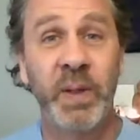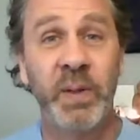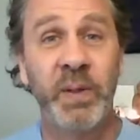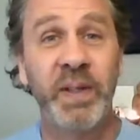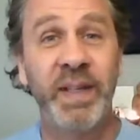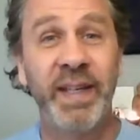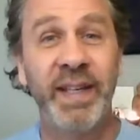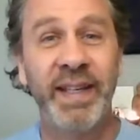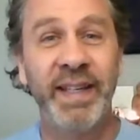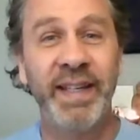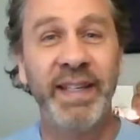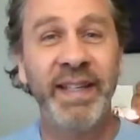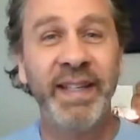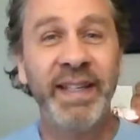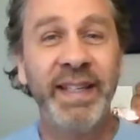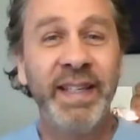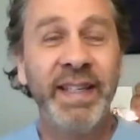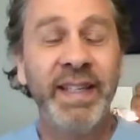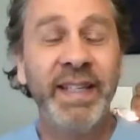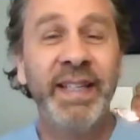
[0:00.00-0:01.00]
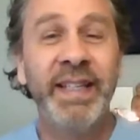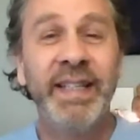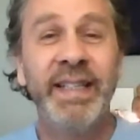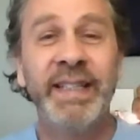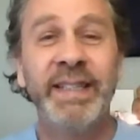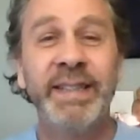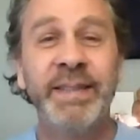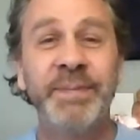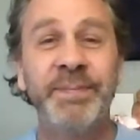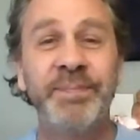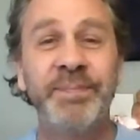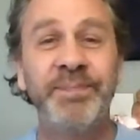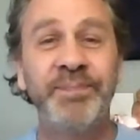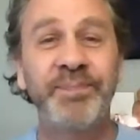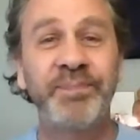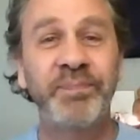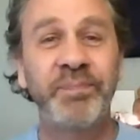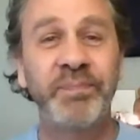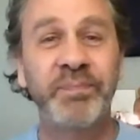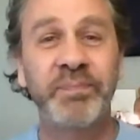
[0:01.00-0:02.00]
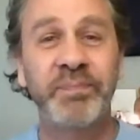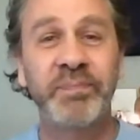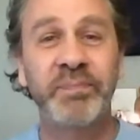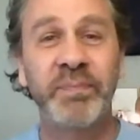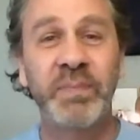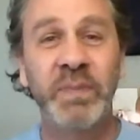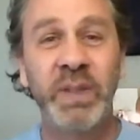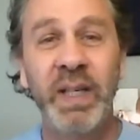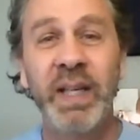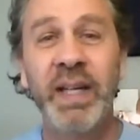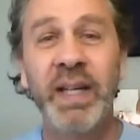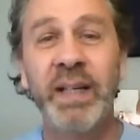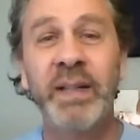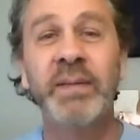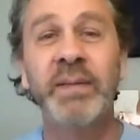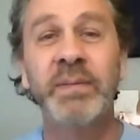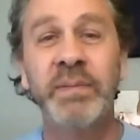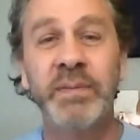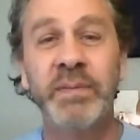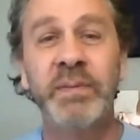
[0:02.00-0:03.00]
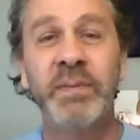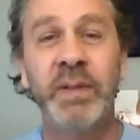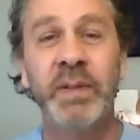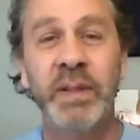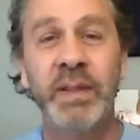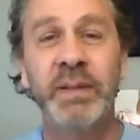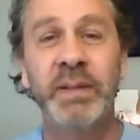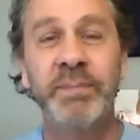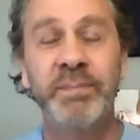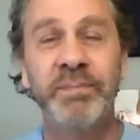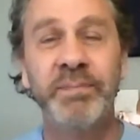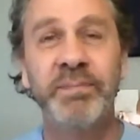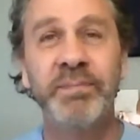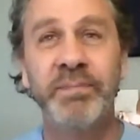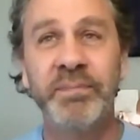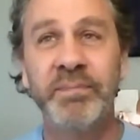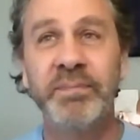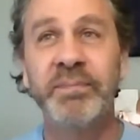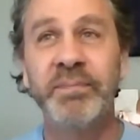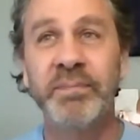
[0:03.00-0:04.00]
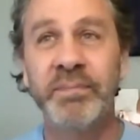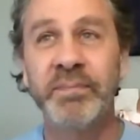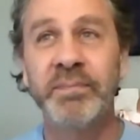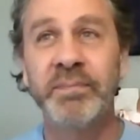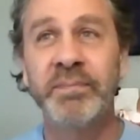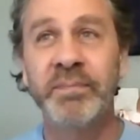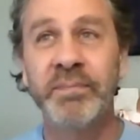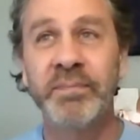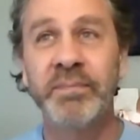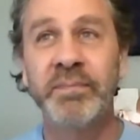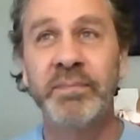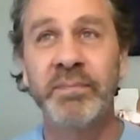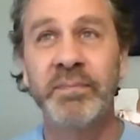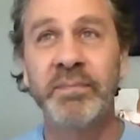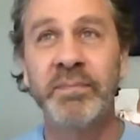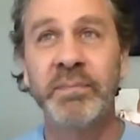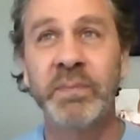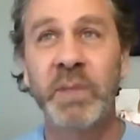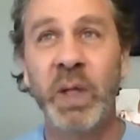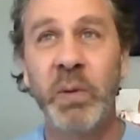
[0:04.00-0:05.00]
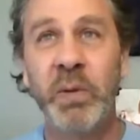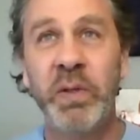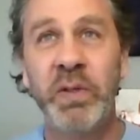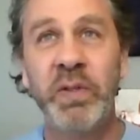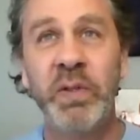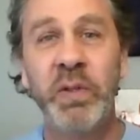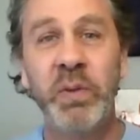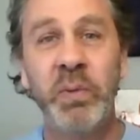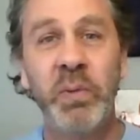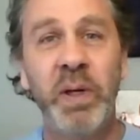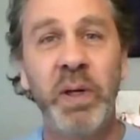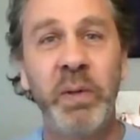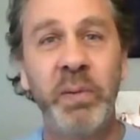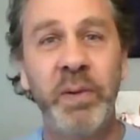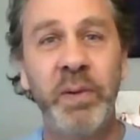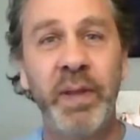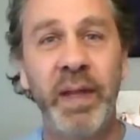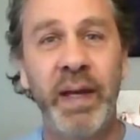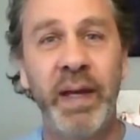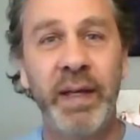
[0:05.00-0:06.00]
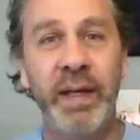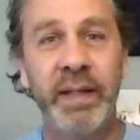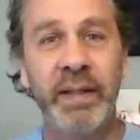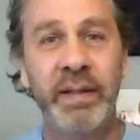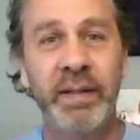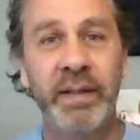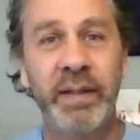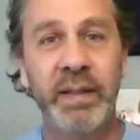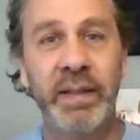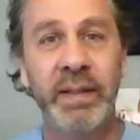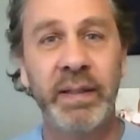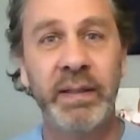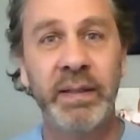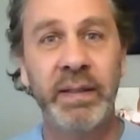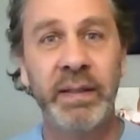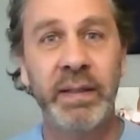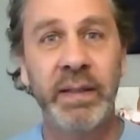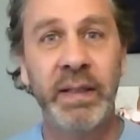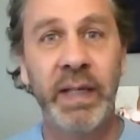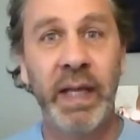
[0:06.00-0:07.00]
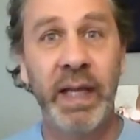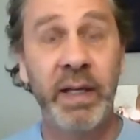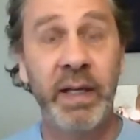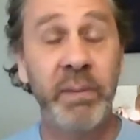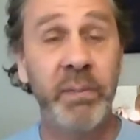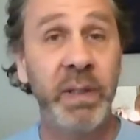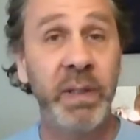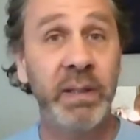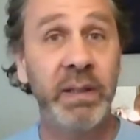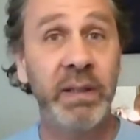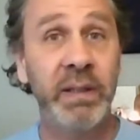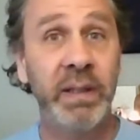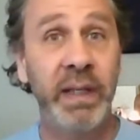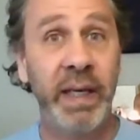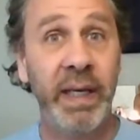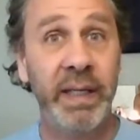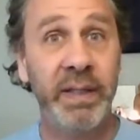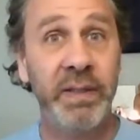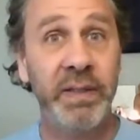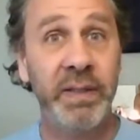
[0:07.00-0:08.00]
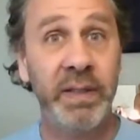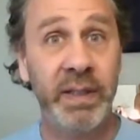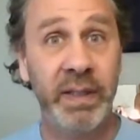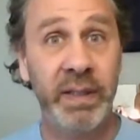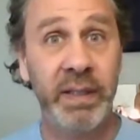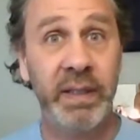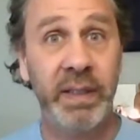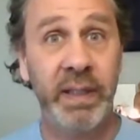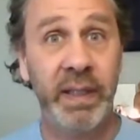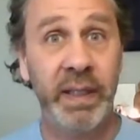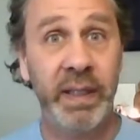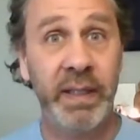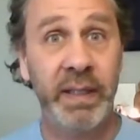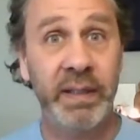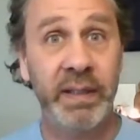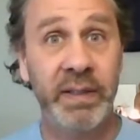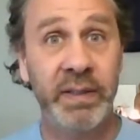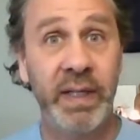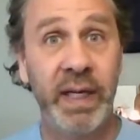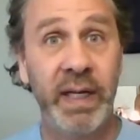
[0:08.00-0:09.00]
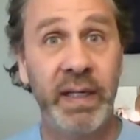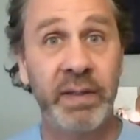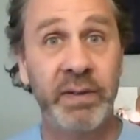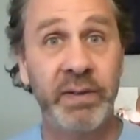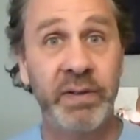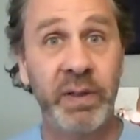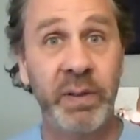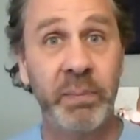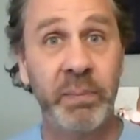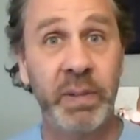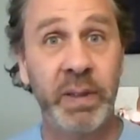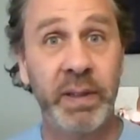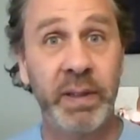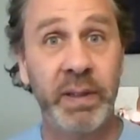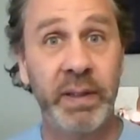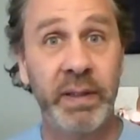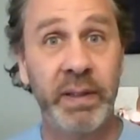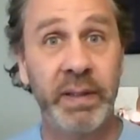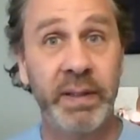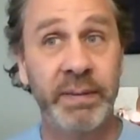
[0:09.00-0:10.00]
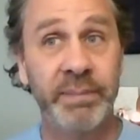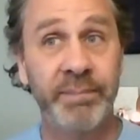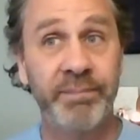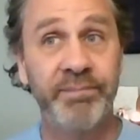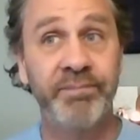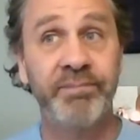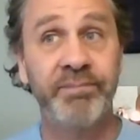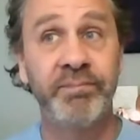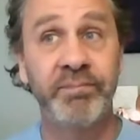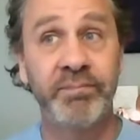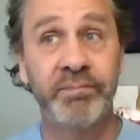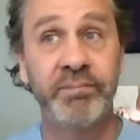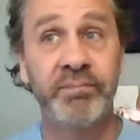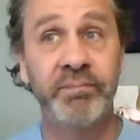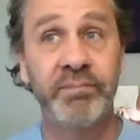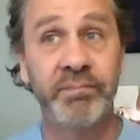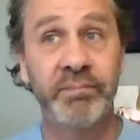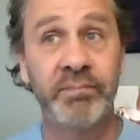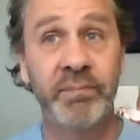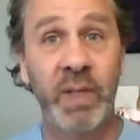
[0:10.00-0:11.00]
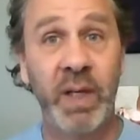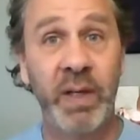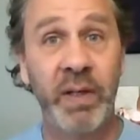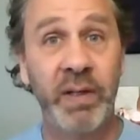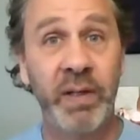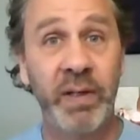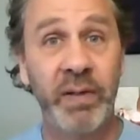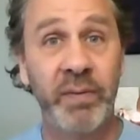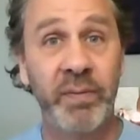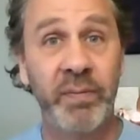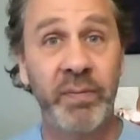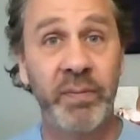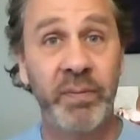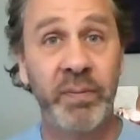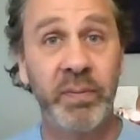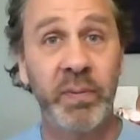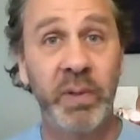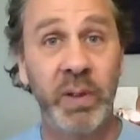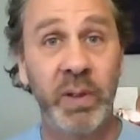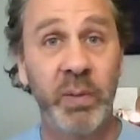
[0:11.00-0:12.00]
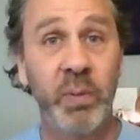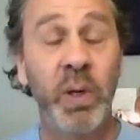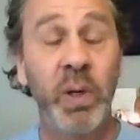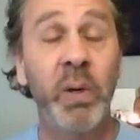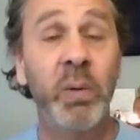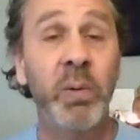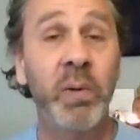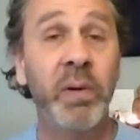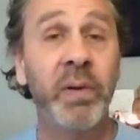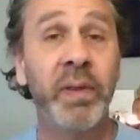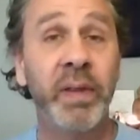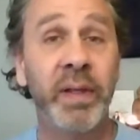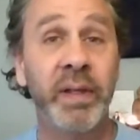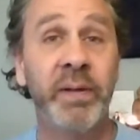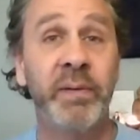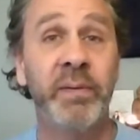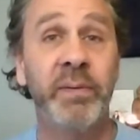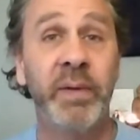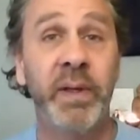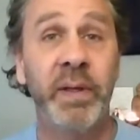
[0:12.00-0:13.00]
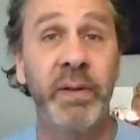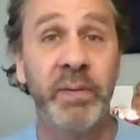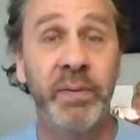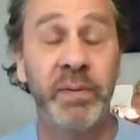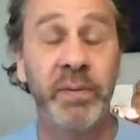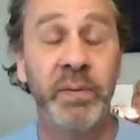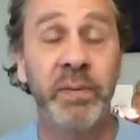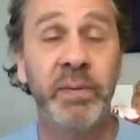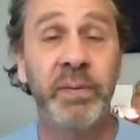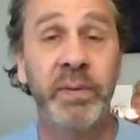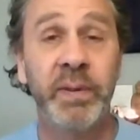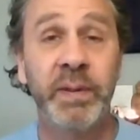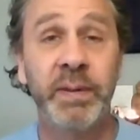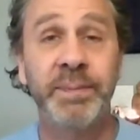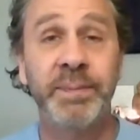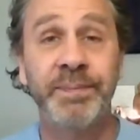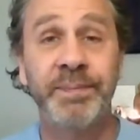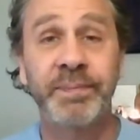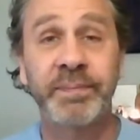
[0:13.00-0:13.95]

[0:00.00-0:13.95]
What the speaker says: Okay. Um, yeah. Um, I wish you well with that. It can be a little edgy and challenging, but I think it's well worth it and fruitful.